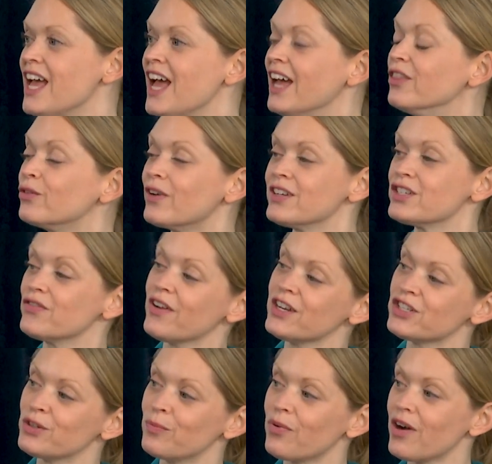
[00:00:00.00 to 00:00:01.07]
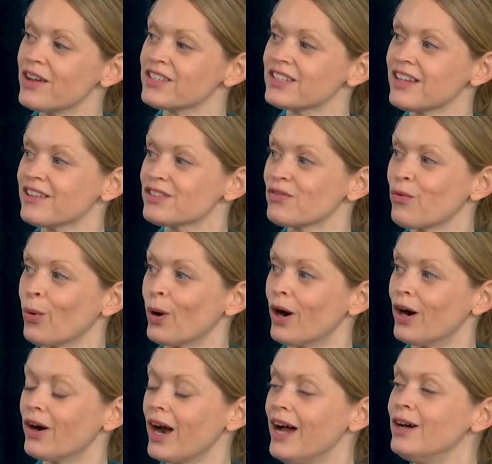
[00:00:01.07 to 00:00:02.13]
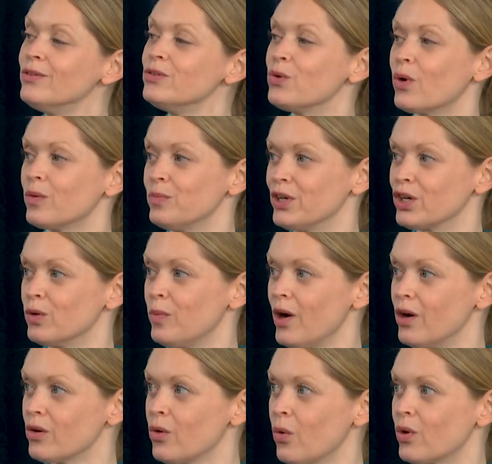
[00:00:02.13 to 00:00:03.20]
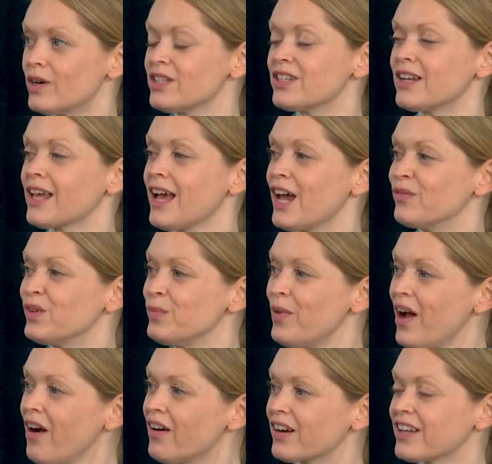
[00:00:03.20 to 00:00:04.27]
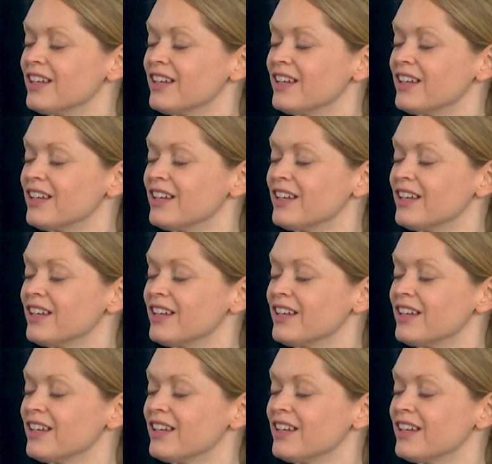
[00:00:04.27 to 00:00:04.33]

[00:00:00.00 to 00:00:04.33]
and the reservation process for our outdoor pickleball courts at Academy Park